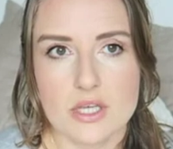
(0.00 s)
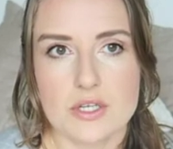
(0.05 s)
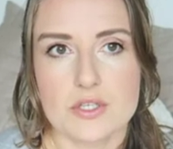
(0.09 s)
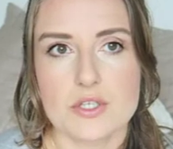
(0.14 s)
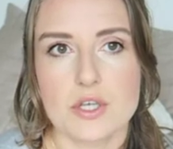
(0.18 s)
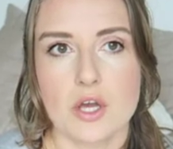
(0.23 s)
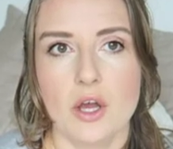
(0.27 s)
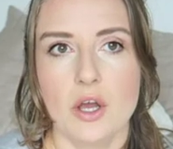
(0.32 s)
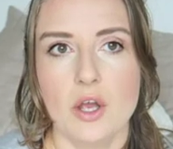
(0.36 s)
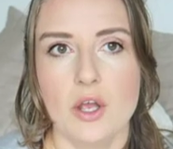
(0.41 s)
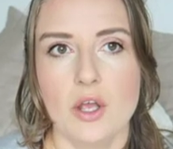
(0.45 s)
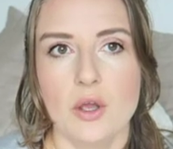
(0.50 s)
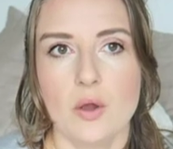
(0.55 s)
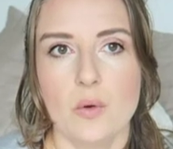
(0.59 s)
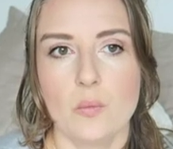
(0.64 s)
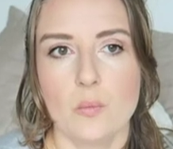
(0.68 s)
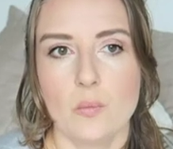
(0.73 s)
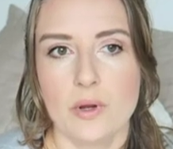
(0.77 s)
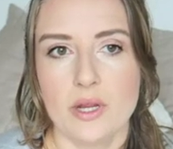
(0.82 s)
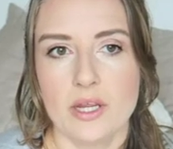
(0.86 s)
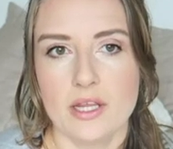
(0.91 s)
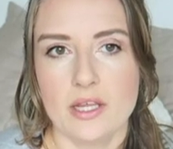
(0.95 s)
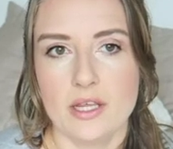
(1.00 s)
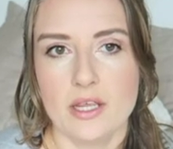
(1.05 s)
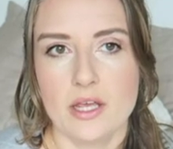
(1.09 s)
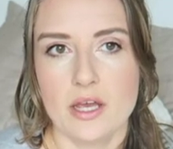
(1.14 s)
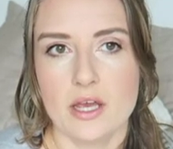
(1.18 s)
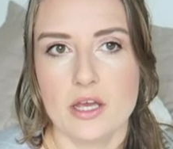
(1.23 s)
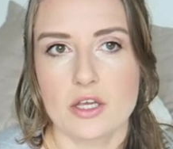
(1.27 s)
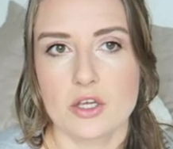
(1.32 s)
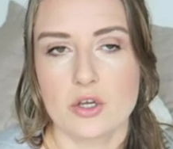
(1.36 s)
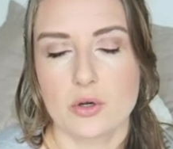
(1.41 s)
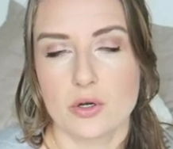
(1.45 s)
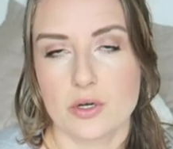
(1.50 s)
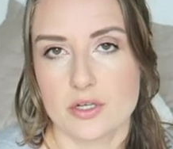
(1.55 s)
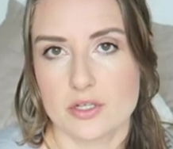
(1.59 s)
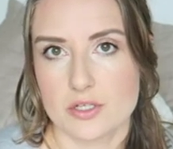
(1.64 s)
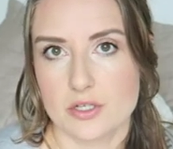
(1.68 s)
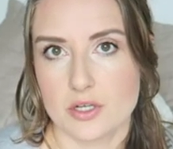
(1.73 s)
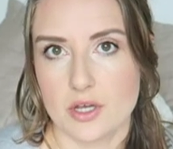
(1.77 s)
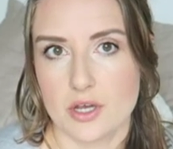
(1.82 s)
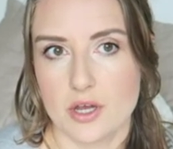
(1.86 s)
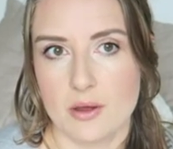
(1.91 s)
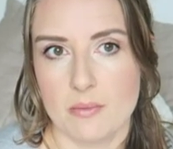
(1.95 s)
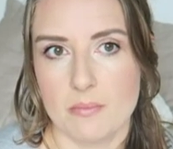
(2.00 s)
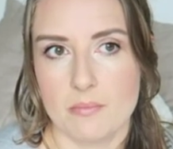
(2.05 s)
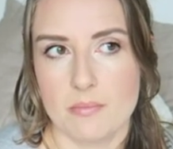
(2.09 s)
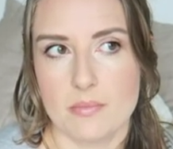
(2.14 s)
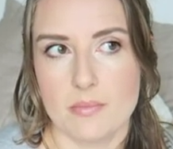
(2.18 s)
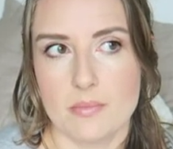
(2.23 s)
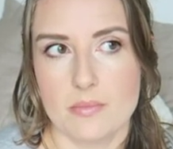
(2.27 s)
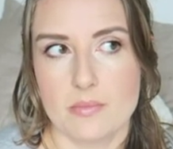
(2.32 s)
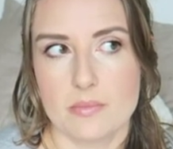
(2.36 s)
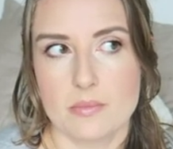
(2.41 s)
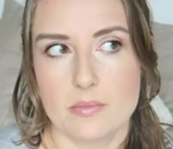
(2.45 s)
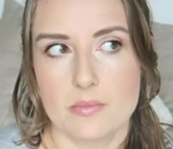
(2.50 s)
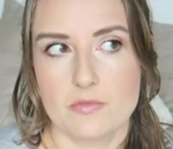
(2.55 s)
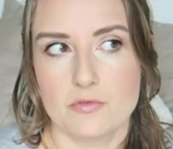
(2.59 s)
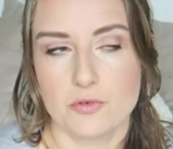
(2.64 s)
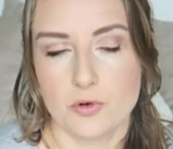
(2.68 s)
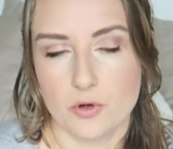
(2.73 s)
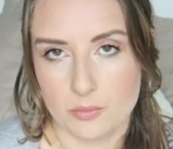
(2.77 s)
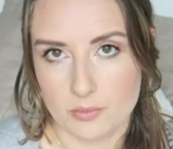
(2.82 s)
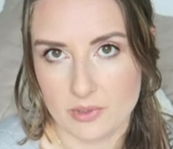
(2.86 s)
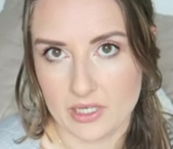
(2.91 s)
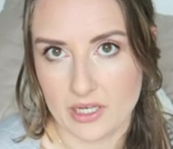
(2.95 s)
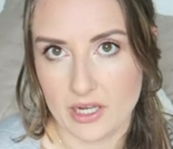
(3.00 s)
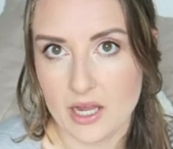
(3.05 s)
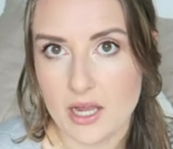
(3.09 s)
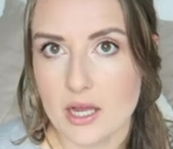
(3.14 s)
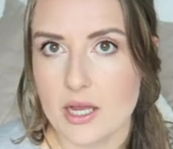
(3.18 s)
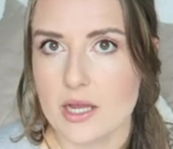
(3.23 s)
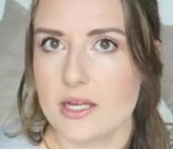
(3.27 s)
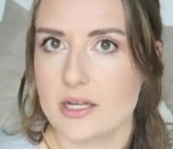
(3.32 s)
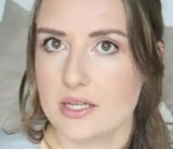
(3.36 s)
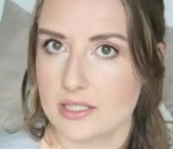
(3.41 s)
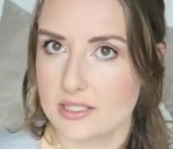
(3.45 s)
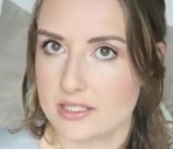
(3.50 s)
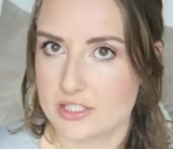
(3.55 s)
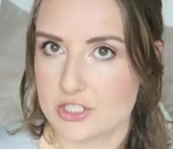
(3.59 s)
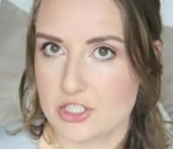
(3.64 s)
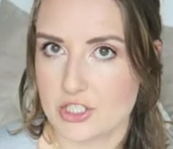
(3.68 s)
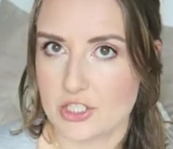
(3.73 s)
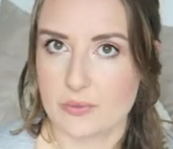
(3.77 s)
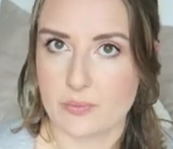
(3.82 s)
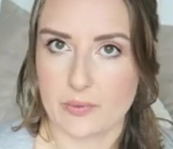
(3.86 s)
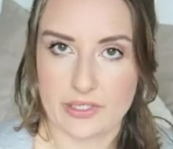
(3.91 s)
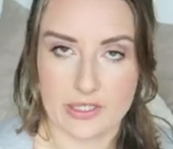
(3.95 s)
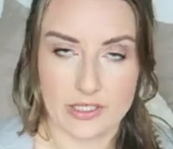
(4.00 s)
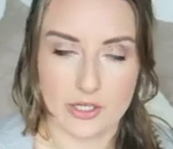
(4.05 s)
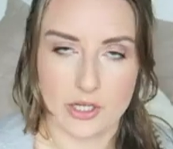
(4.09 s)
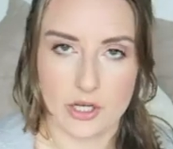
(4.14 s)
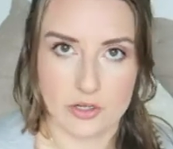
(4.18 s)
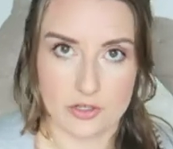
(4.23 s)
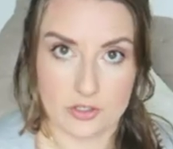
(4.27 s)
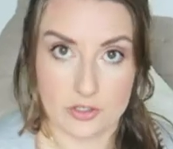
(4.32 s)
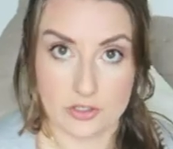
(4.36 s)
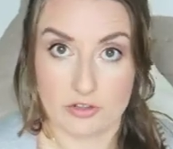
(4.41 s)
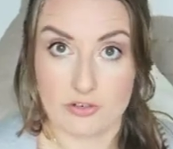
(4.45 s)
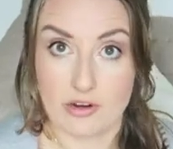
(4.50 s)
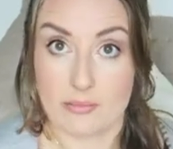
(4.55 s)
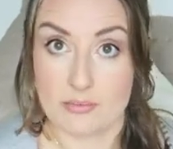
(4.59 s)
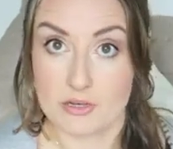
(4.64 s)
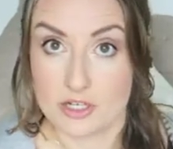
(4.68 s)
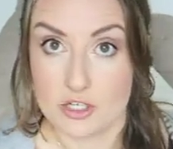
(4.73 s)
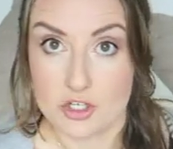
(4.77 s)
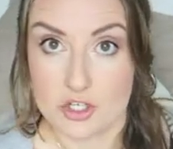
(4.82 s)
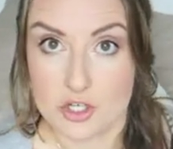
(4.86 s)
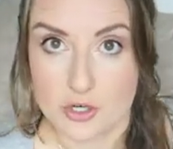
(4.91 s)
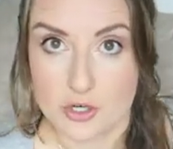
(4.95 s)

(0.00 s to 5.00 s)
So we got formula, and I'll actually quickly go and grab it and